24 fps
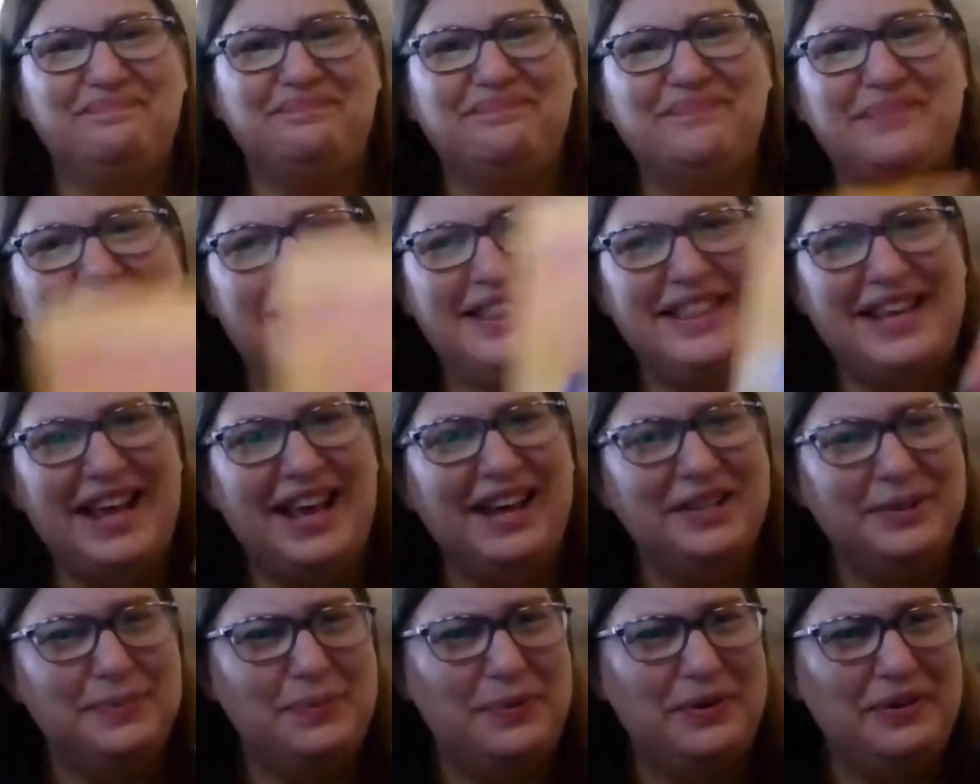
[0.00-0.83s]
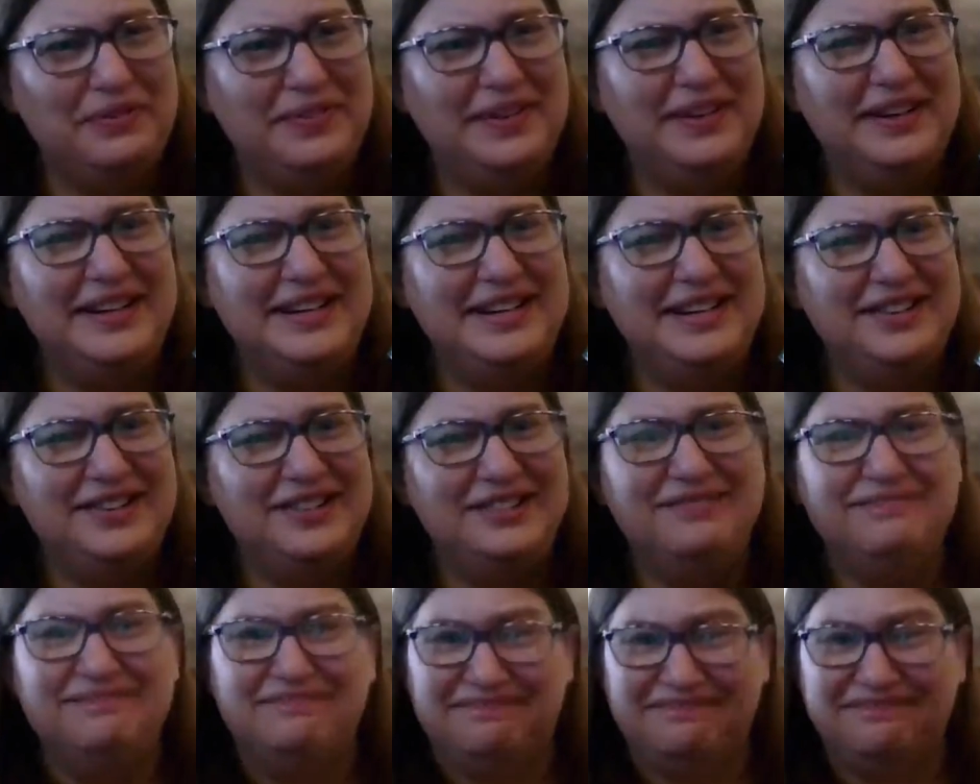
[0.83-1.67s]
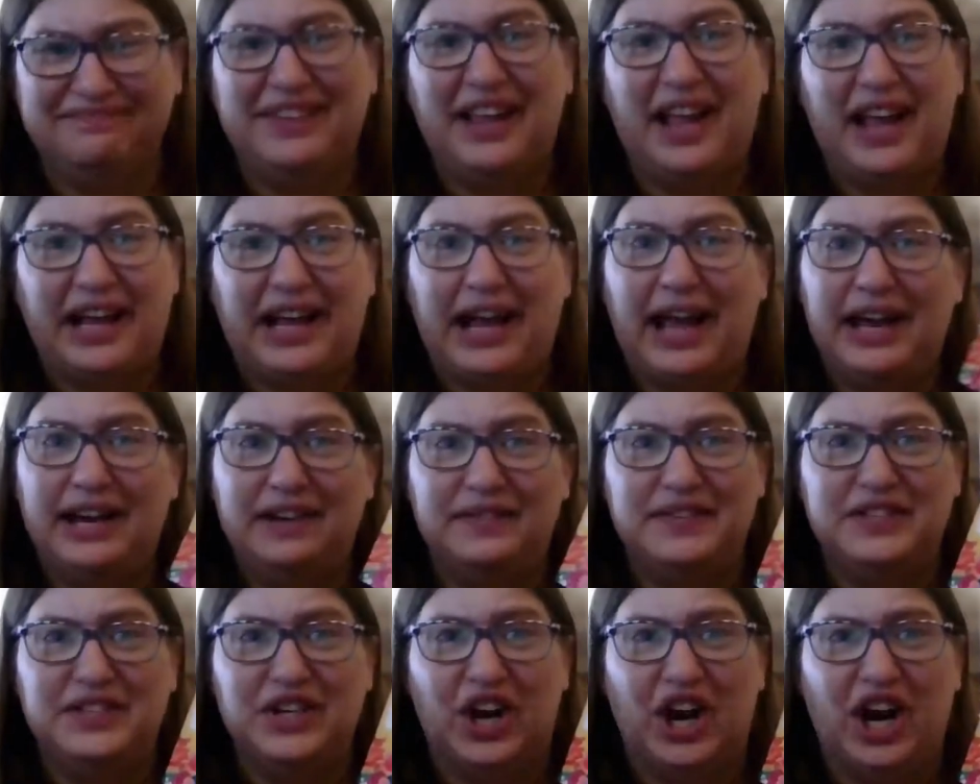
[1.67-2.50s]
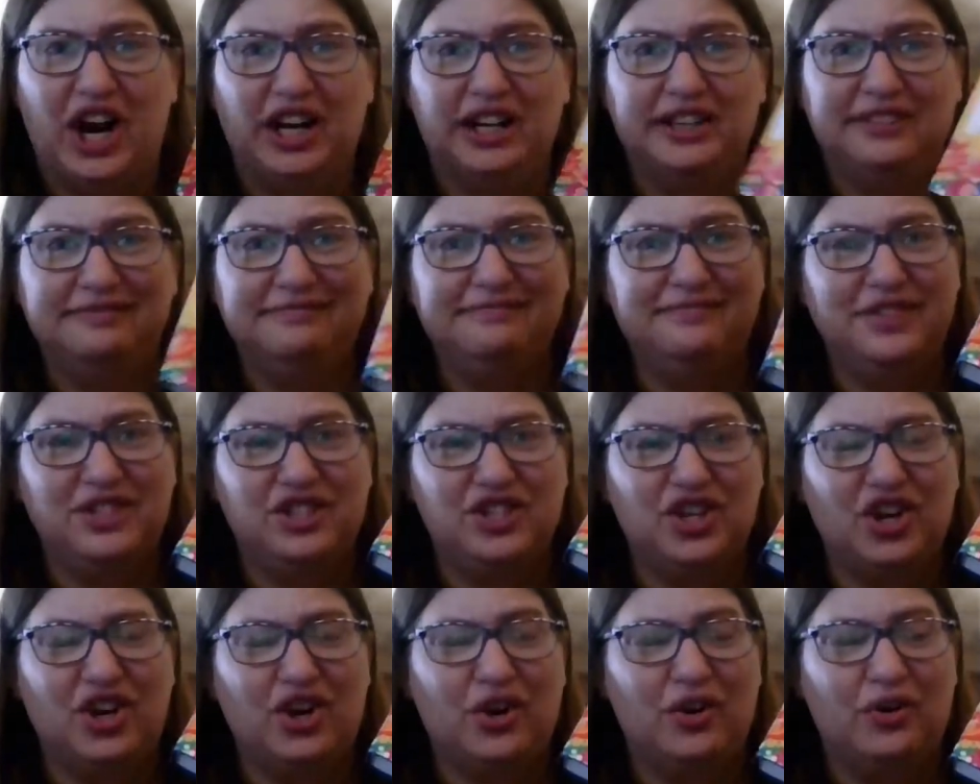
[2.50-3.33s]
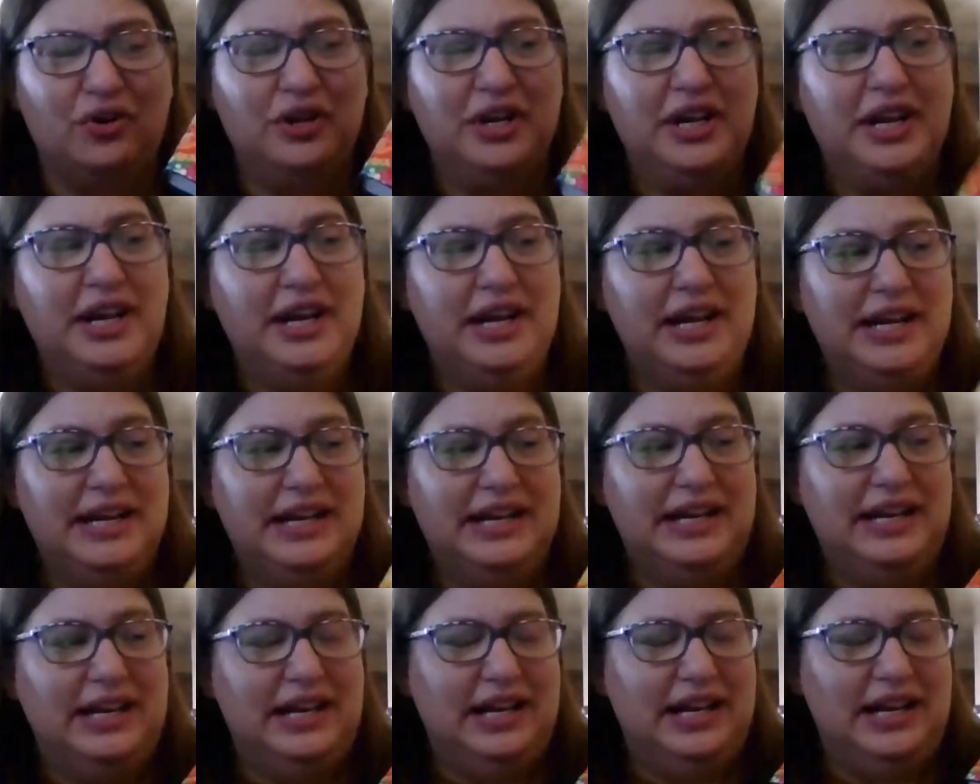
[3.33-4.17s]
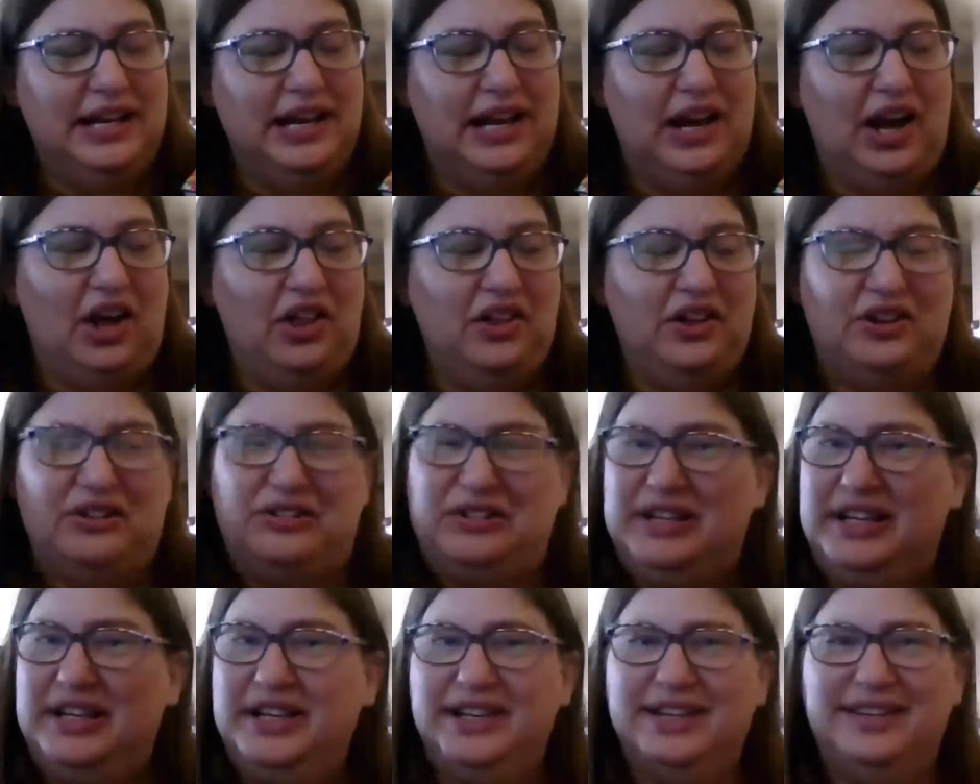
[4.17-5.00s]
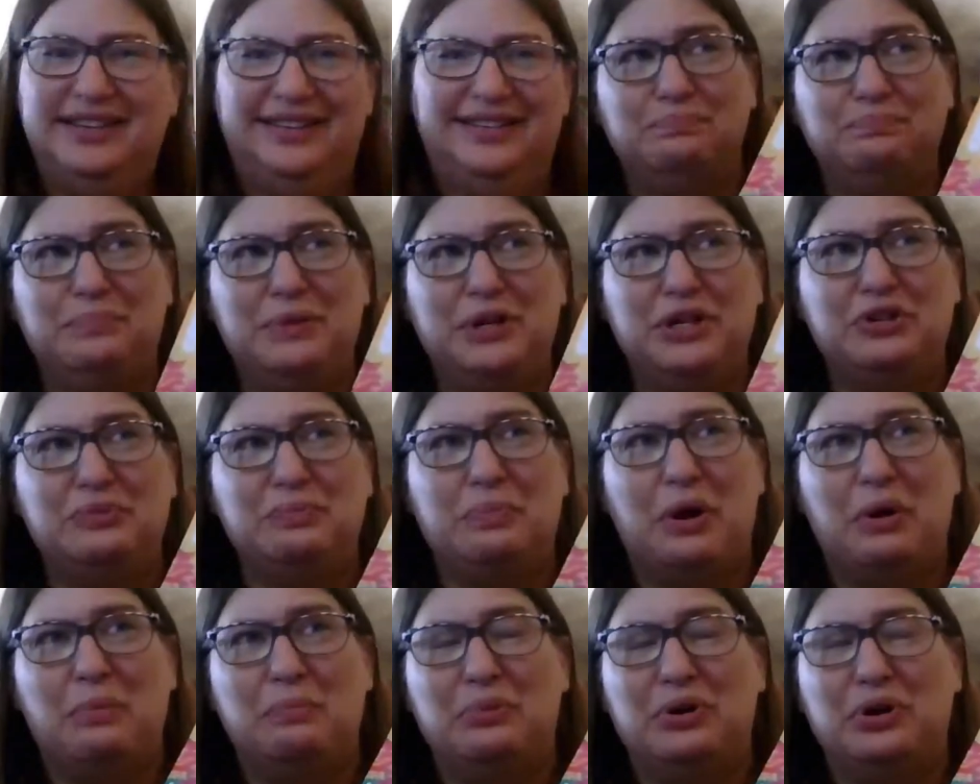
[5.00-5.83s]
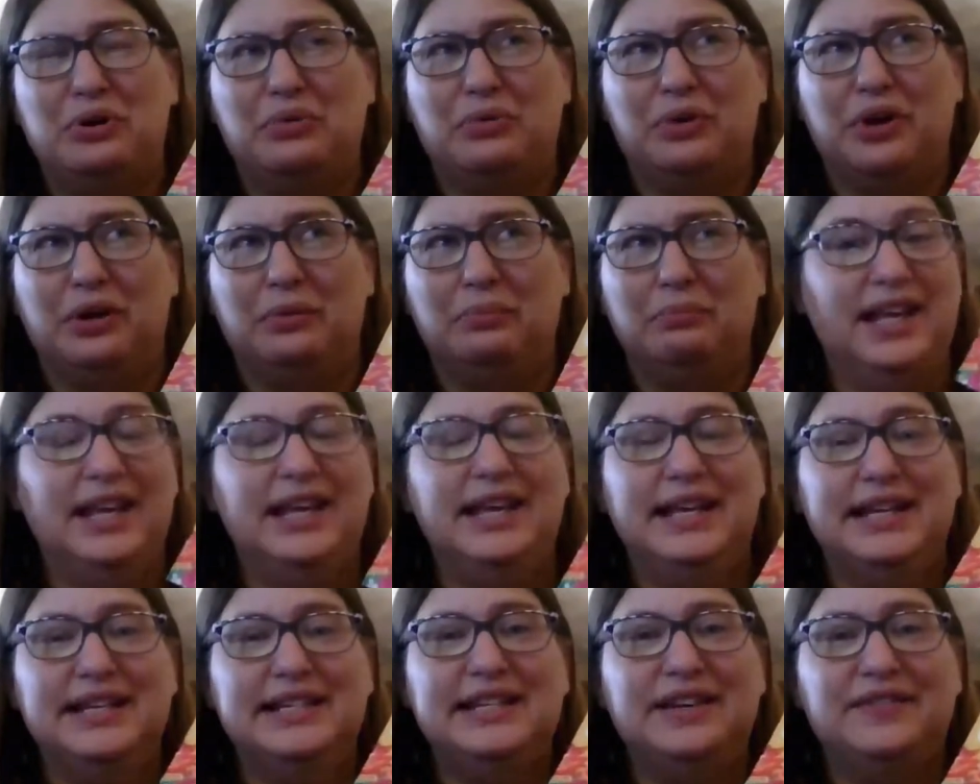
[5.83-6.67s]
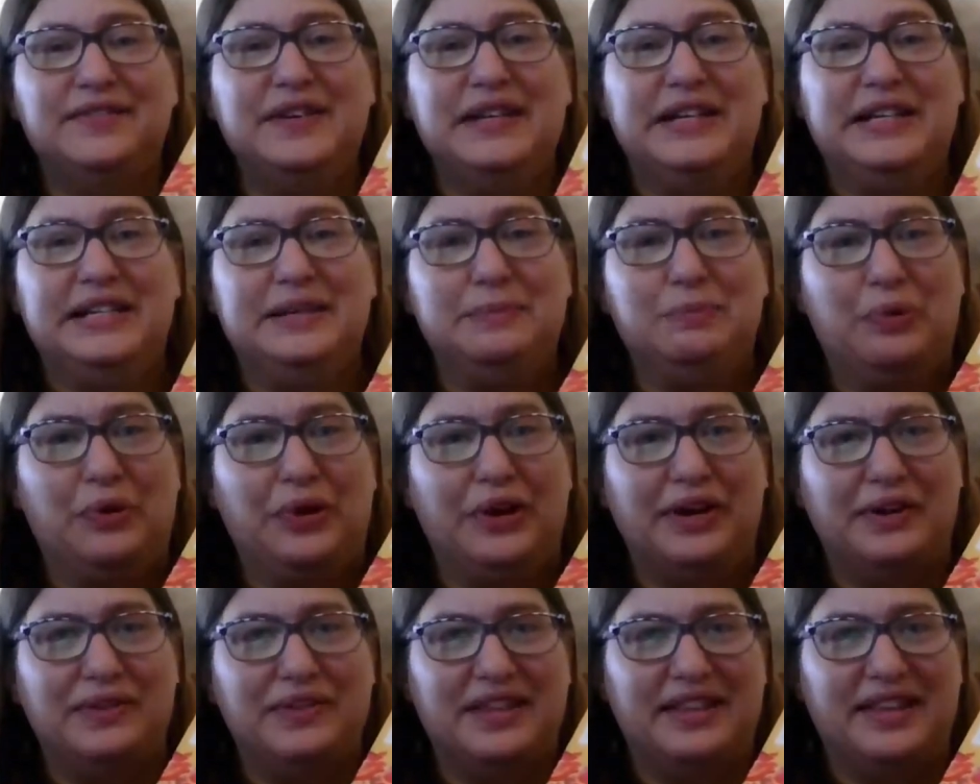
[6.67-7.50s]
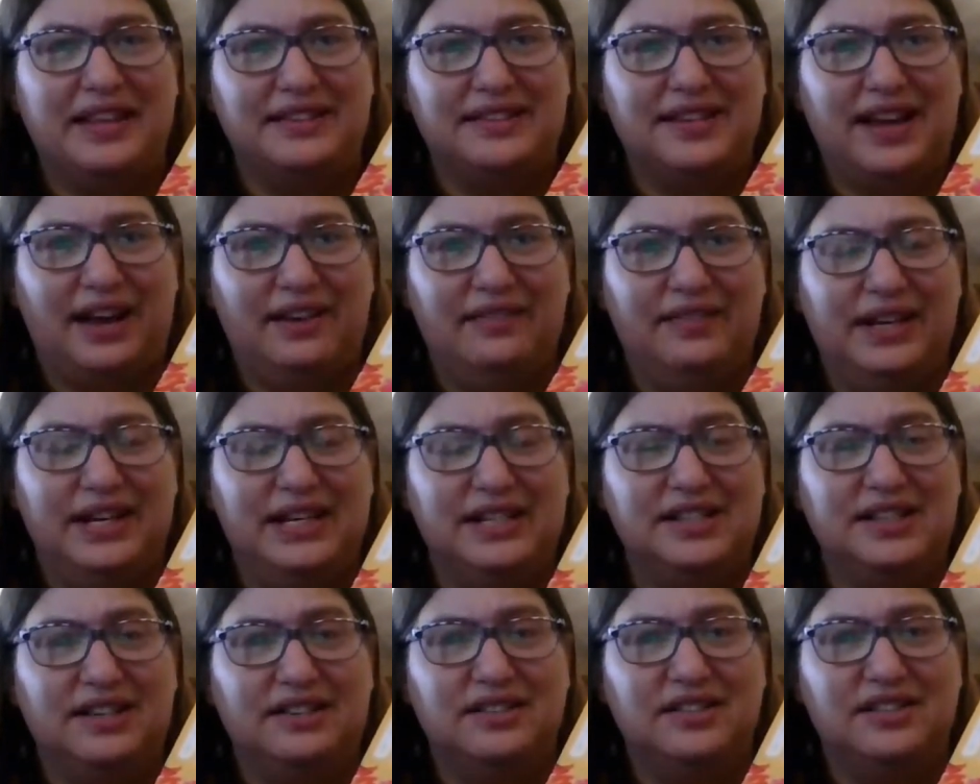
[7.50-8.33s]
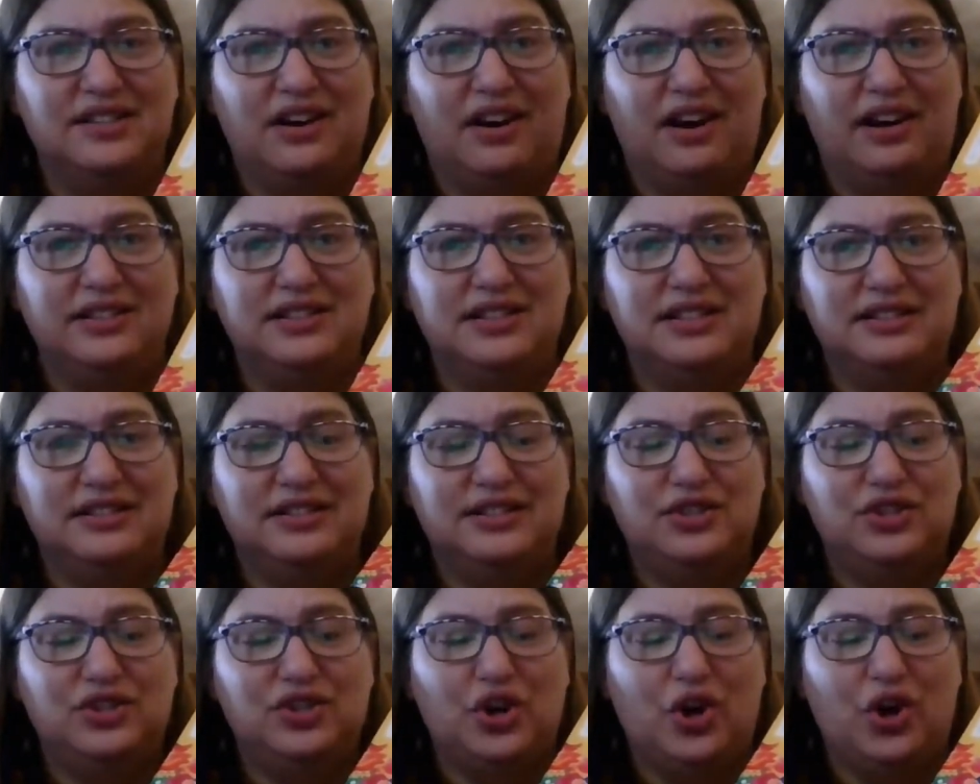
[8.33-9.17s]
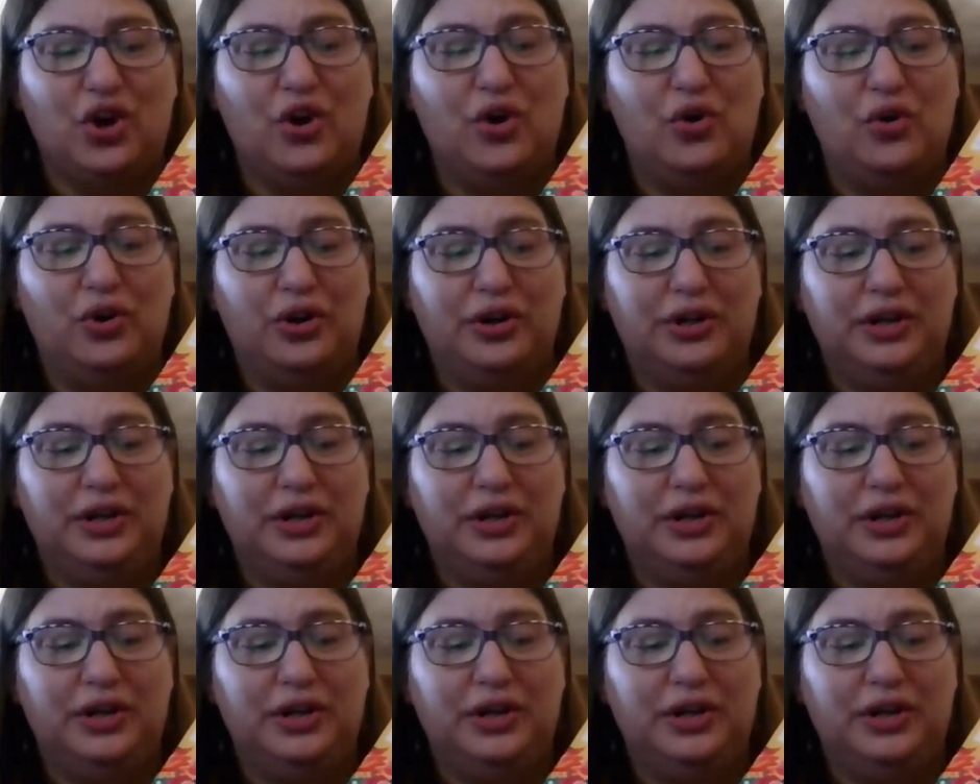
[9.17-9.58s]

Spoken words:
the ex-boyfriend in here, kind of a dog. So, although beach bum bookworm, Tiffany did point out that that's kind of an insult to dogs. So,